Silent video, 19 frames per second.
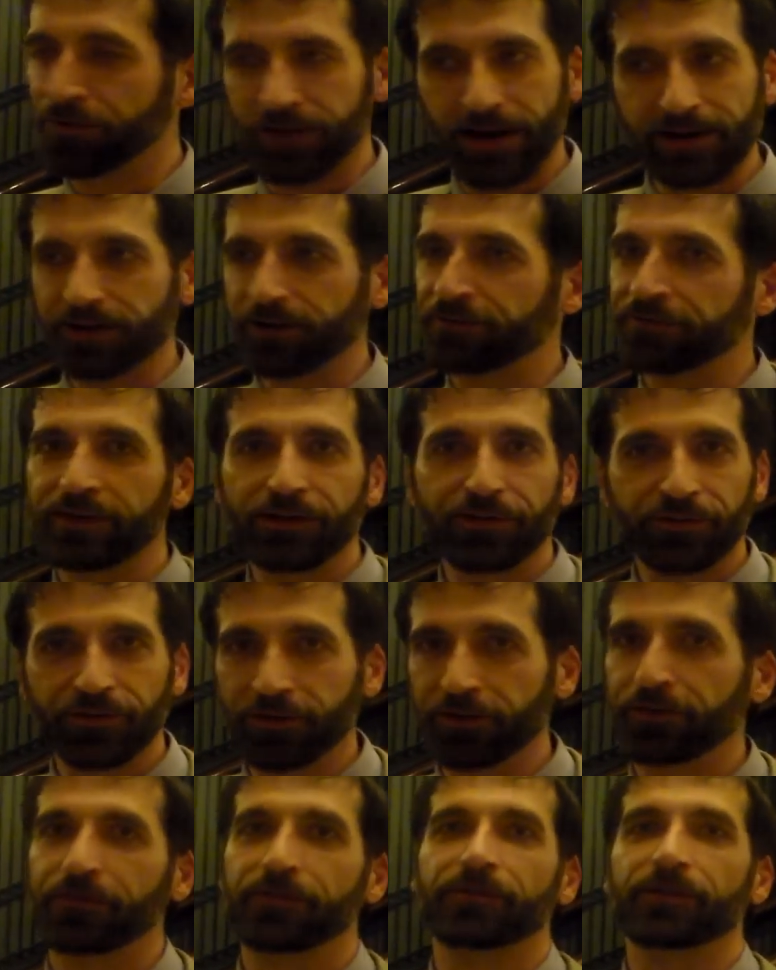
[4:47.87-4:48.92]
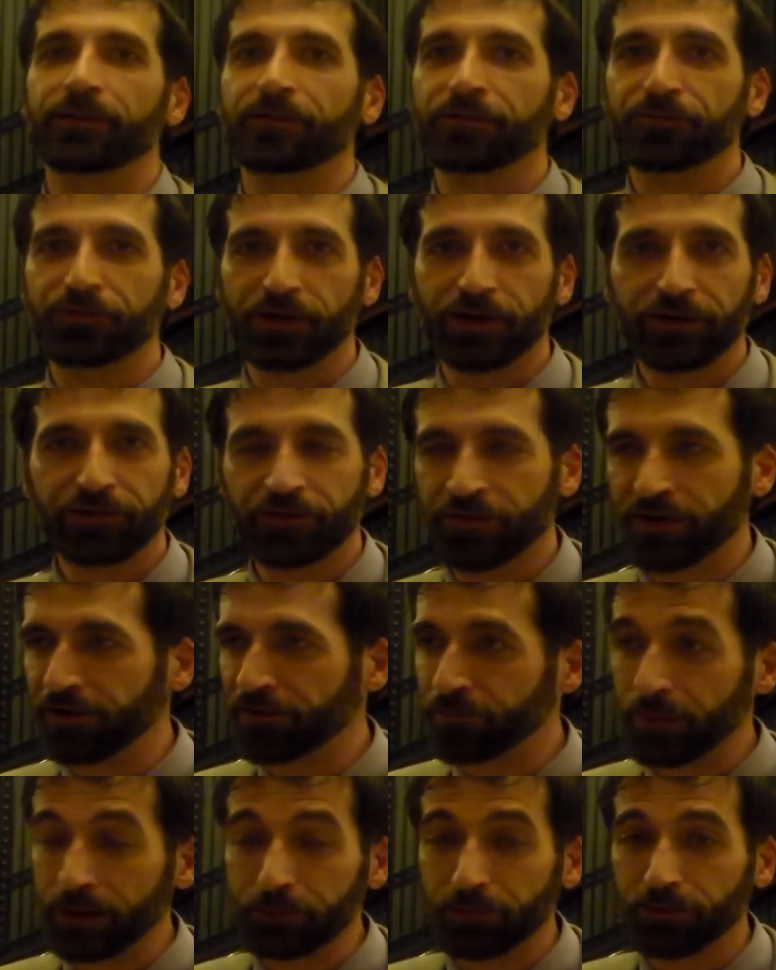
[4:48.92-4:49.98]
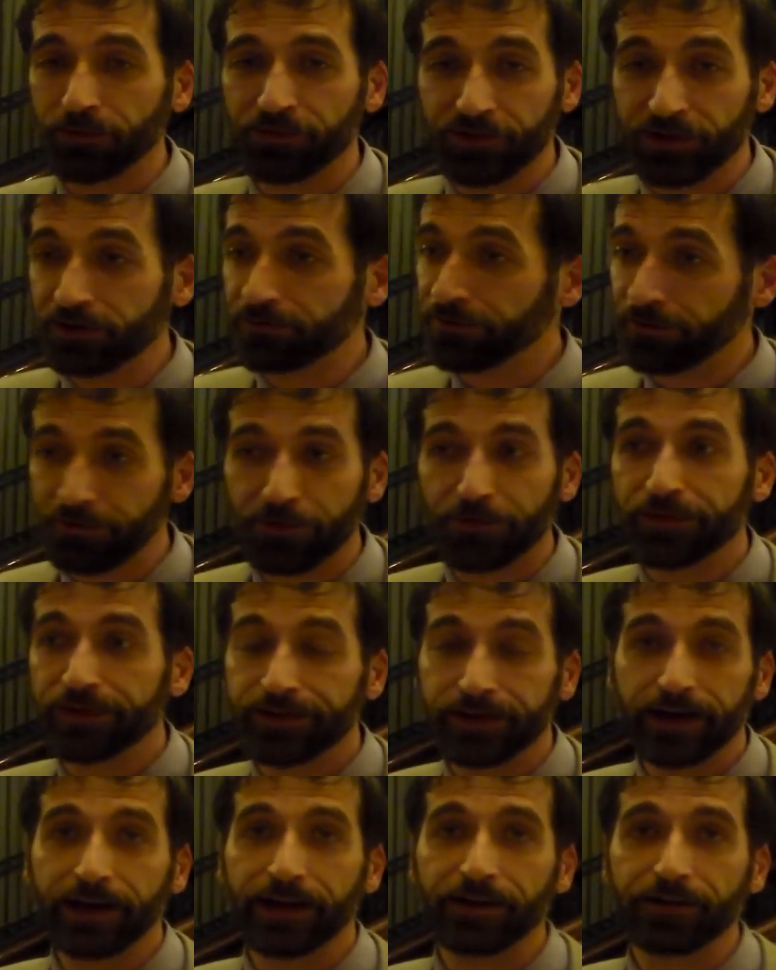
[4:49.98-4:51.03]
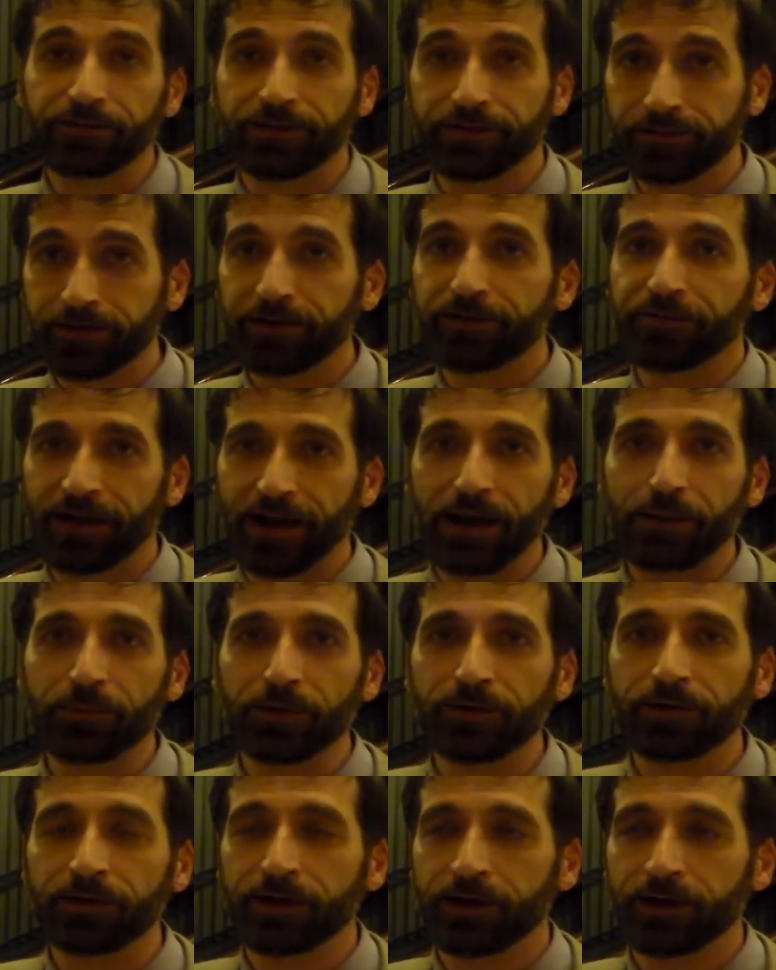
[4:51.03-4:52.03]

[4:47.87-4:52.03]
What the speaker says: second offenses, this judge sends people to jail for 30 days. It does happen.